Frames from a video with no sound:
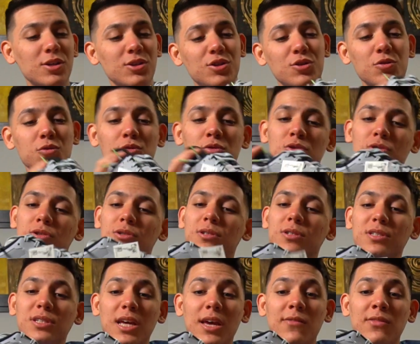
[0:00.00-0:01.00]
shoes,
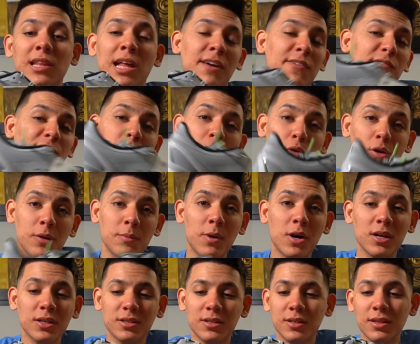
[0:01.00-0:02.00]
saved like
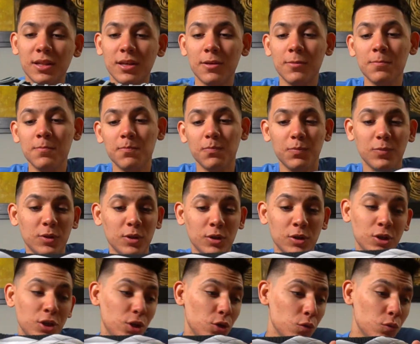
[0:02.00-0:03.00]
$40 on them. They're
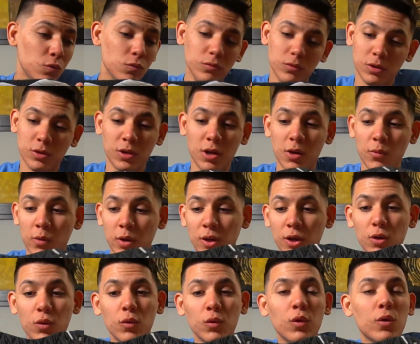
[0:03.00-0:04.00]
new, they're not
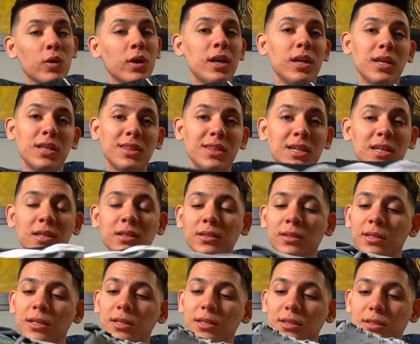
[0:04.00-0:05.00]
renewed or anything,
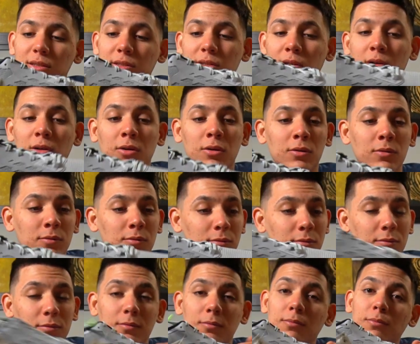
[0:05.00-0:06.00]
so
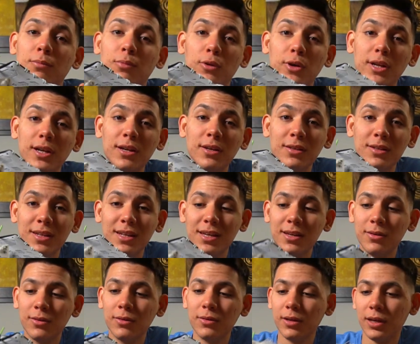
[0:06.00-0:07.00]
pretty good
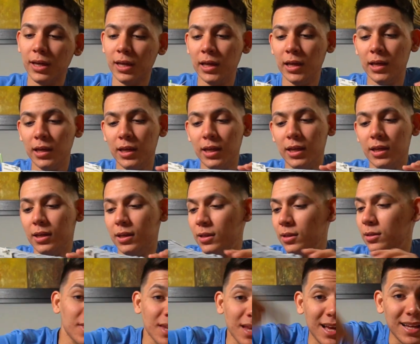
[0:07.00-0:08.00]
deal. And
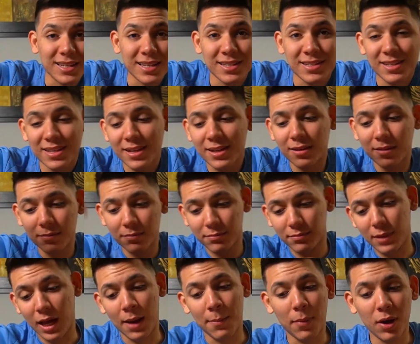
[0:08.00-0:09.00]
as I said,
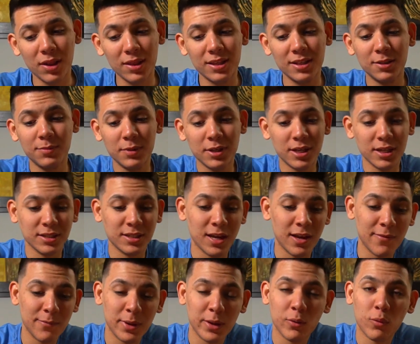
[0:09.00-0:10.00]
I bought these because I
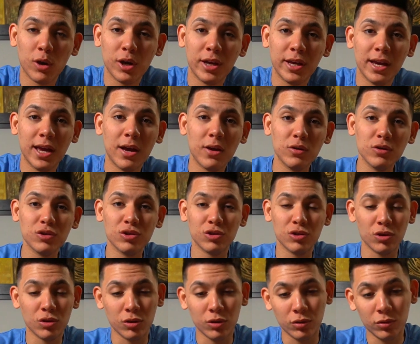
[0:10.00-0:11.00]
have been working out.
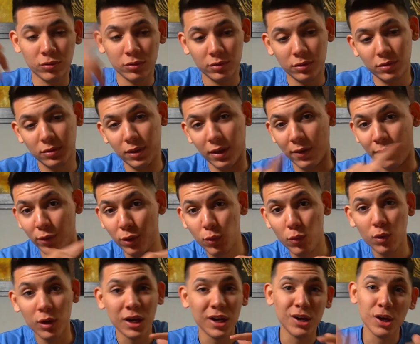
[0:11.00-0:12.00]
So if you
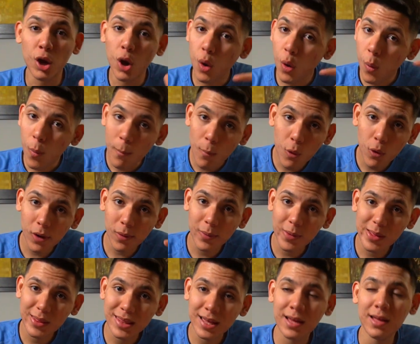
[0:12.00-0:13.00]
want to know more
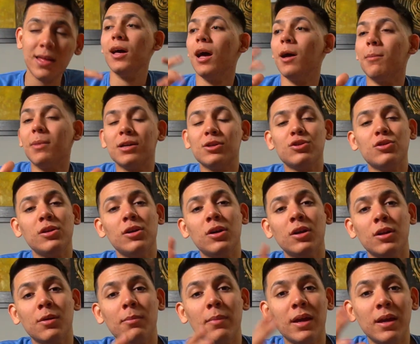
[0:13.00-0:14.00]
about that, I'm actually
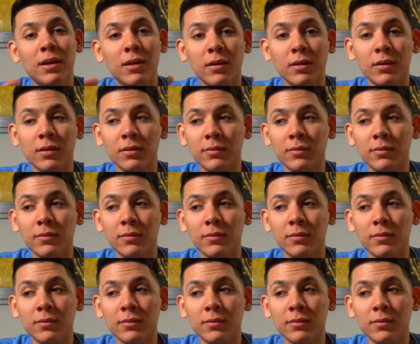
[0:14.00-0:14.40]
gonna make a